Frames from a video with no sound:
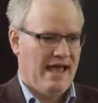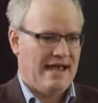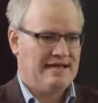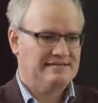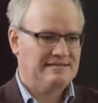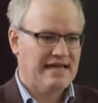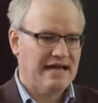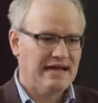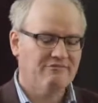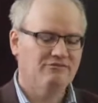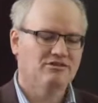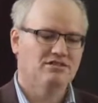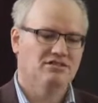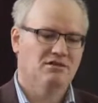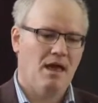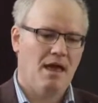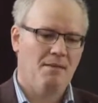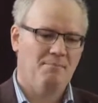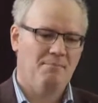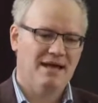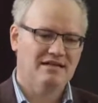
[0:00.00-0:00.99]
Instead of us
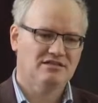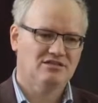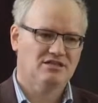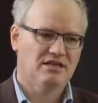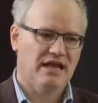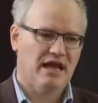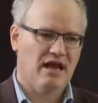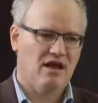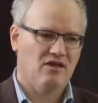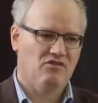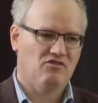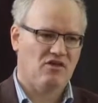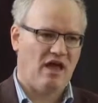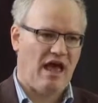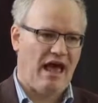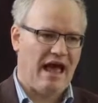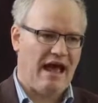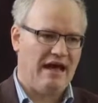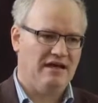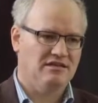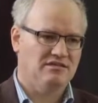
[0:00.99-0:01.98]
imagining us
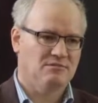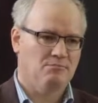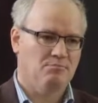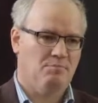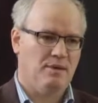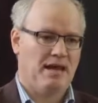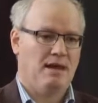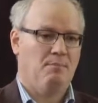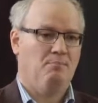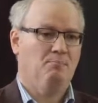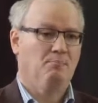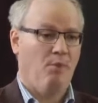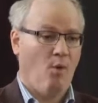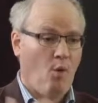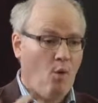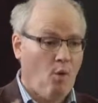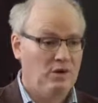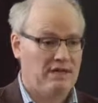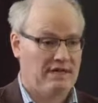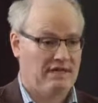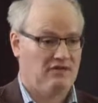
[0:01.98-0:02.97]
as being
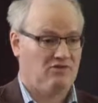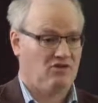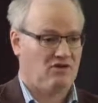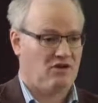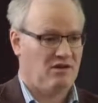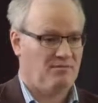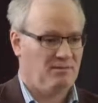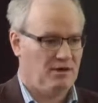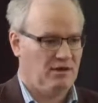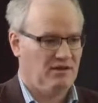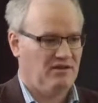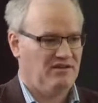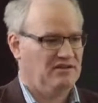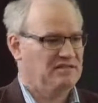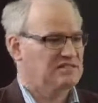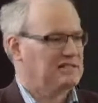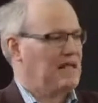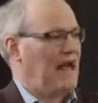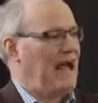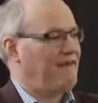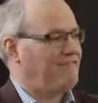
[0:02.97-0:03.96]
born into
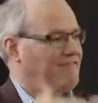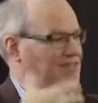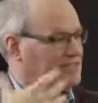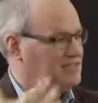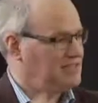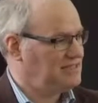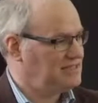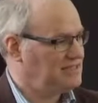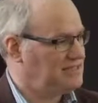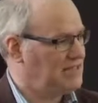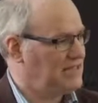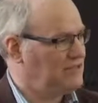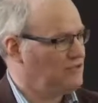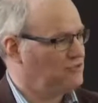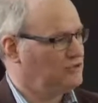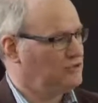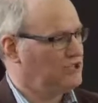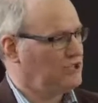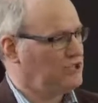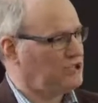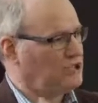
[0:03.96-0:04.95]
communities that have existing
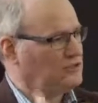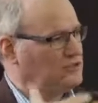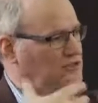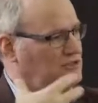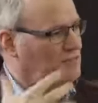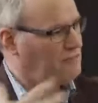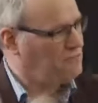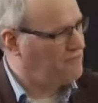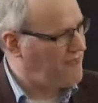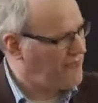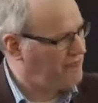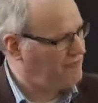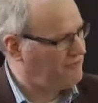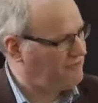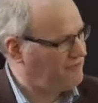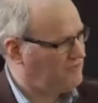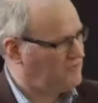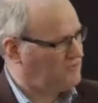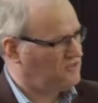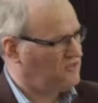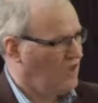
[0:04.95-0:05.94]
traditions and
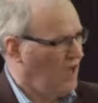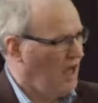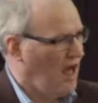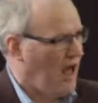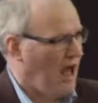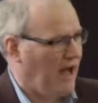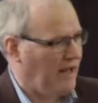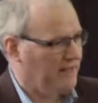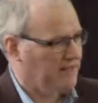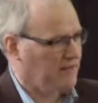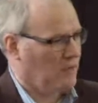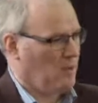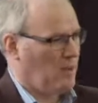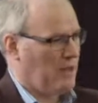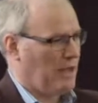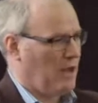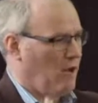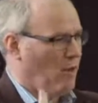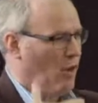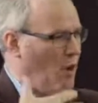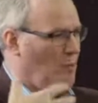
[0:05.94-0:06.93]
benefits, and that
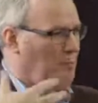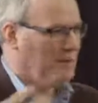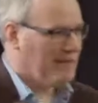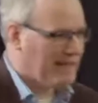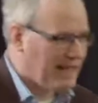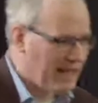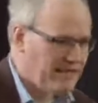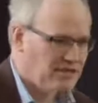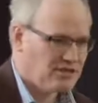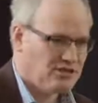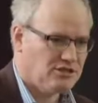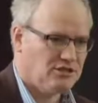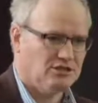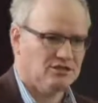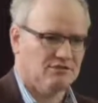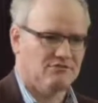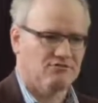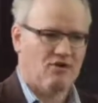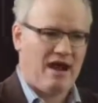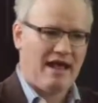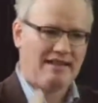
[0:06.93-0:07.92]
we owe
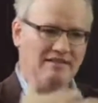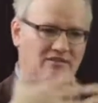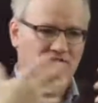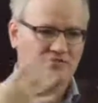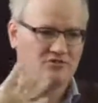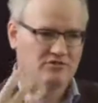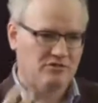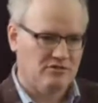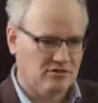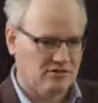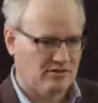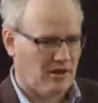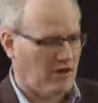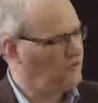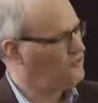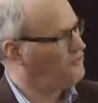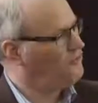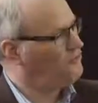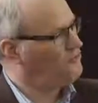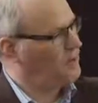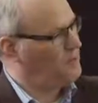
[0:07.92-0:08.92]
obligations of gratitude to
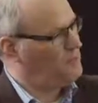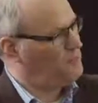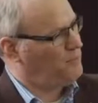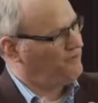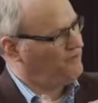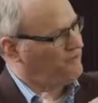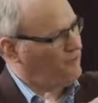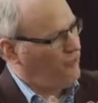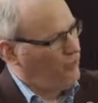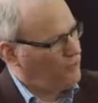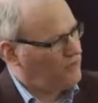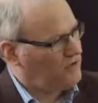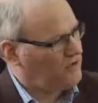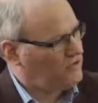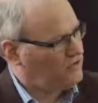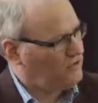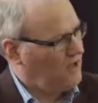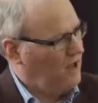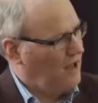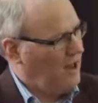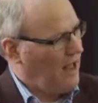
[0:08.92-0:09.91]
those who've been before
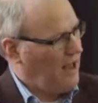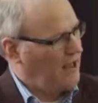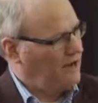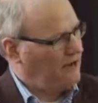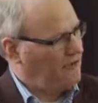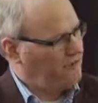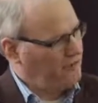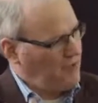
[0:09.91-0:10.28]
us and